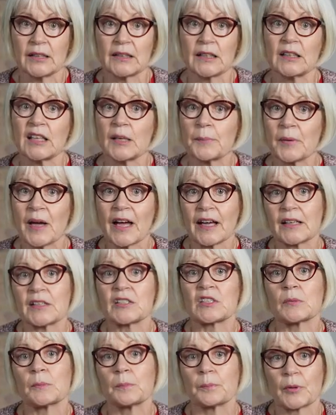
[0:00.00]
and then they
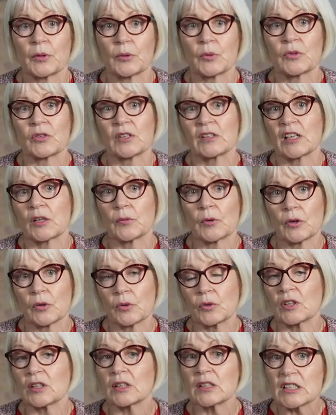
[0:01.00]
package them both in their
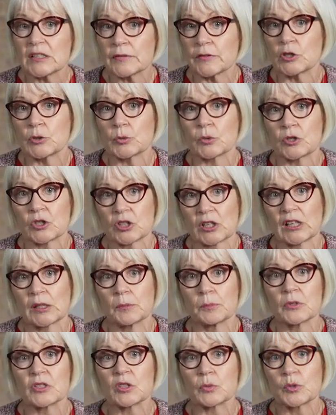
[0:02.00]
own individual
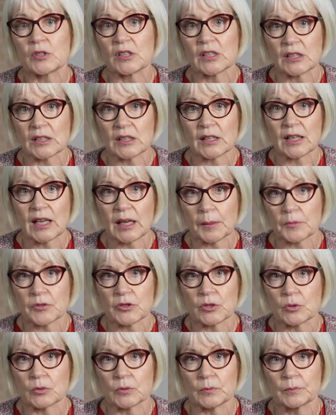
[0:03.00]
chambers within the
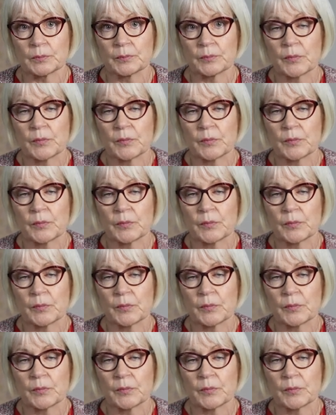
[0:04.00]
capsule.